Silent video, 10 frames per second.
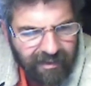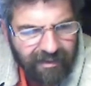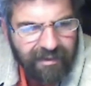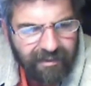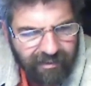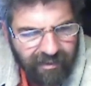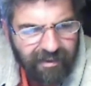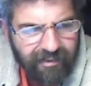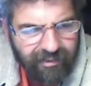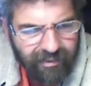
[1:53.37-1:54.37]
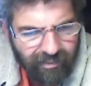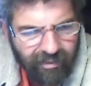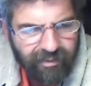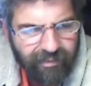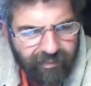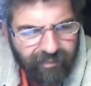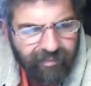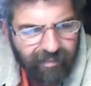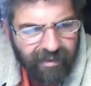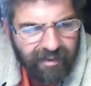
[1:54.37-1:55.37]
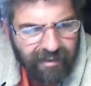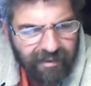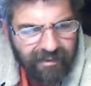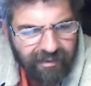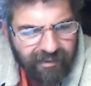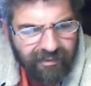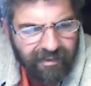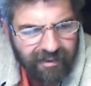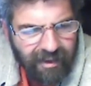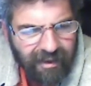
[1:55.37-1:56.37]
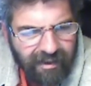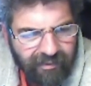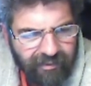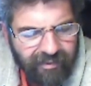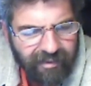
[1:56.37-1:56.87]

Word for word: Get your ducks in a row just in case,